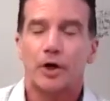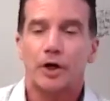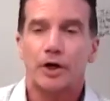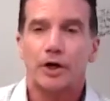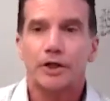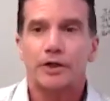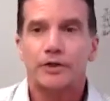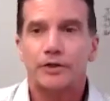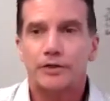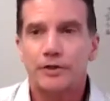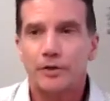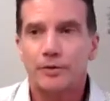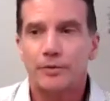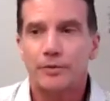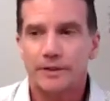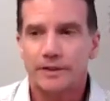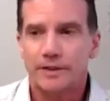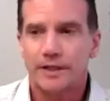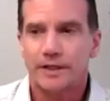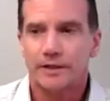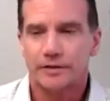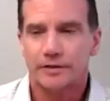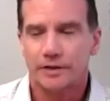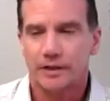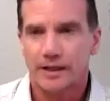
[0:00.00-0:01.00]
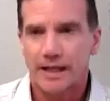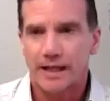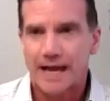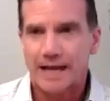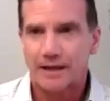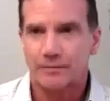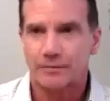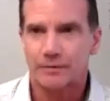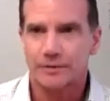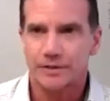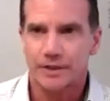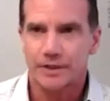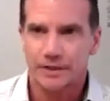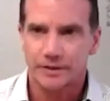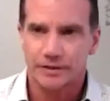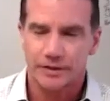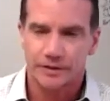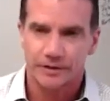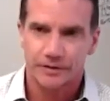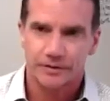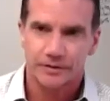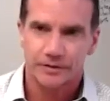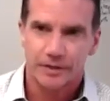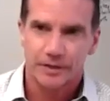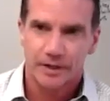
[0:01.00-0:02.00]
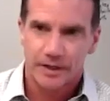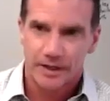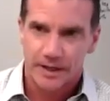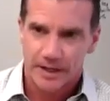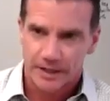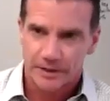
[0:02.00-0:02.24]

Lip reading: going to do additional acquisitions